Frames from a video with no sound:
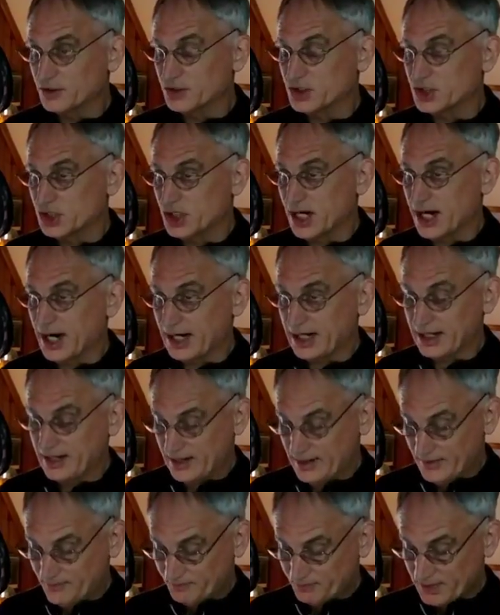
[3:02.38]
check.
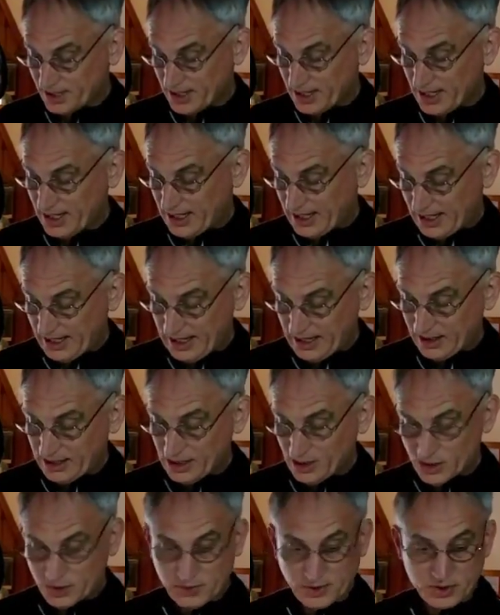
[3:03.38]
And
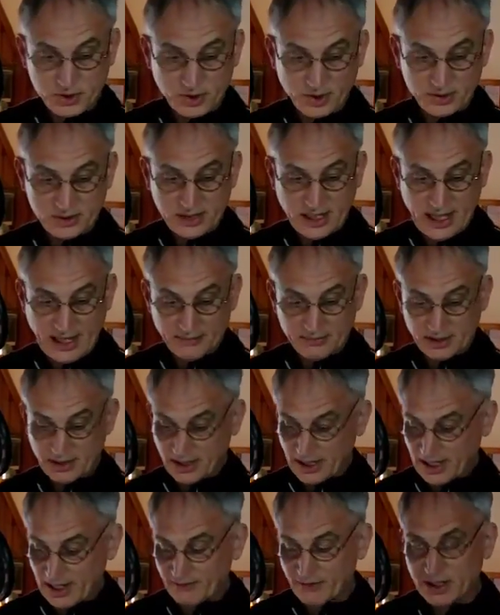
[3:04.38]
here's what's on tap
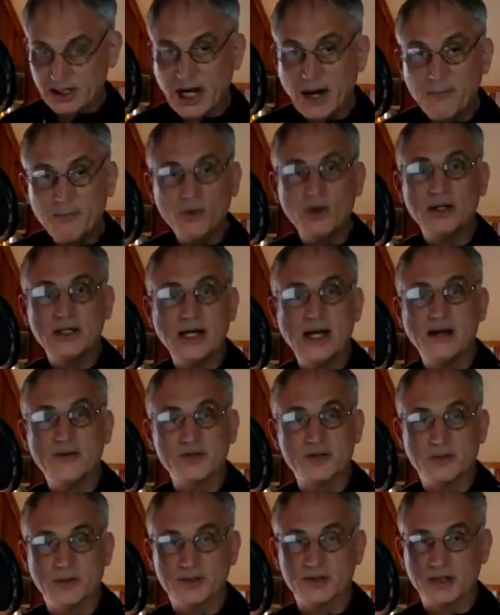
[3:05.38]
today. I have a couple
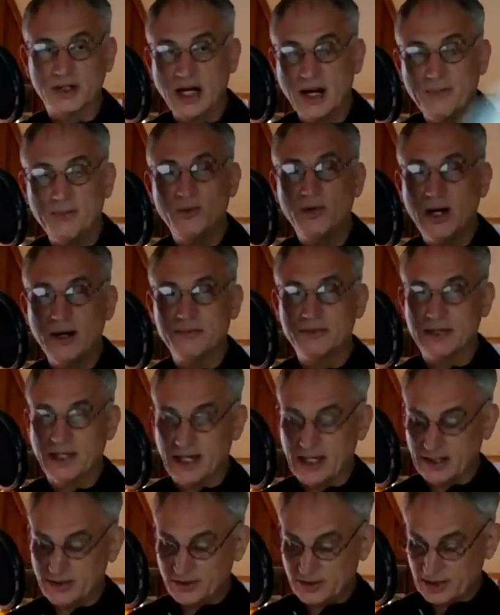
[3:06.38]
announcements, a couple
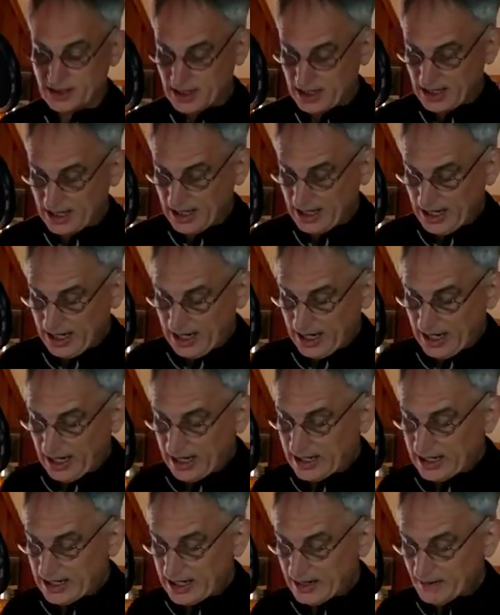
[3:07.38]
updates,
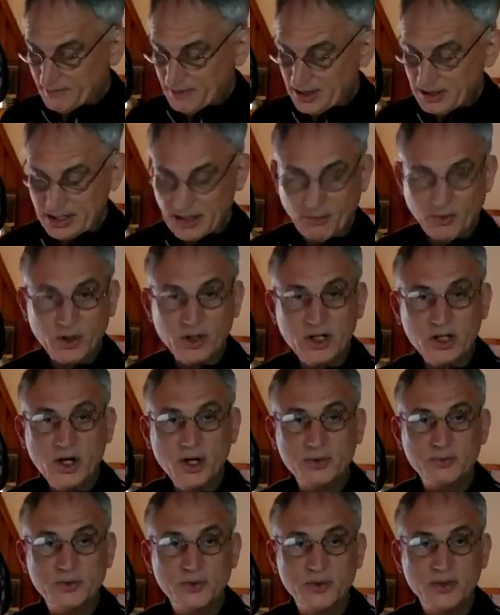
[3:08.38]
and then we're going to
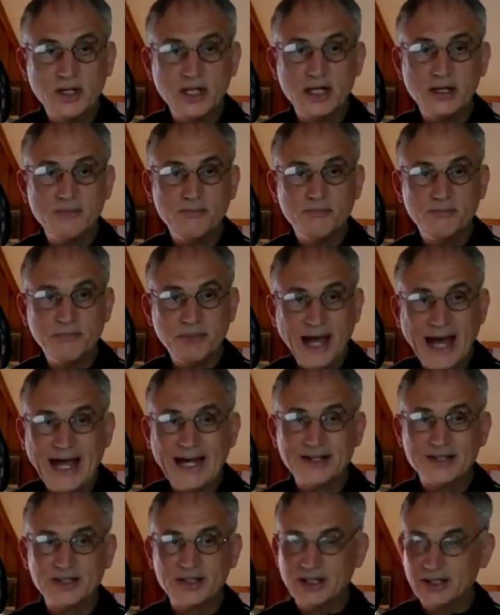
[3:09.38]
go through the
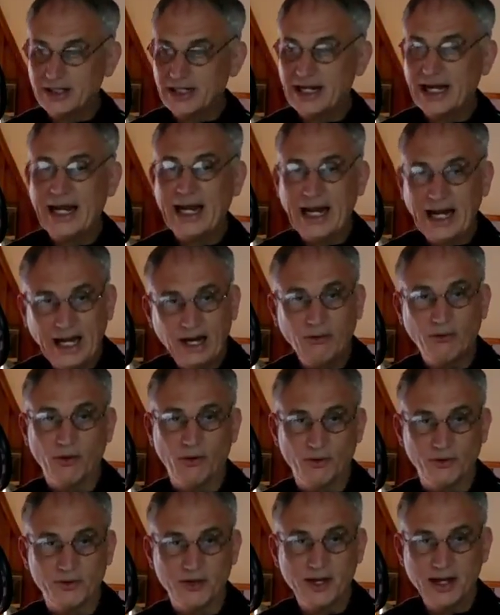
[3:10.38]
Paxton
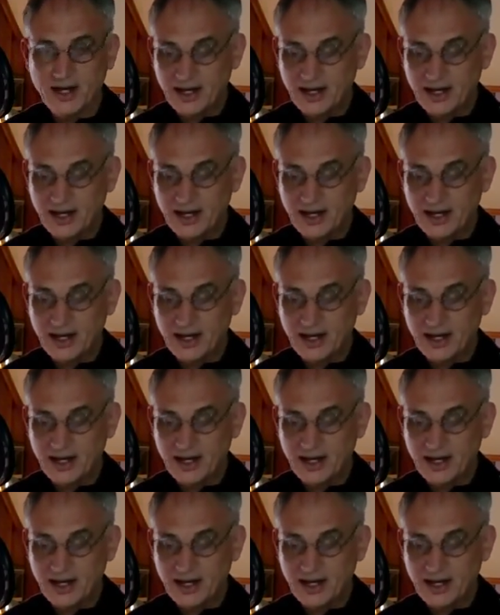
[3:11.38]
Herald.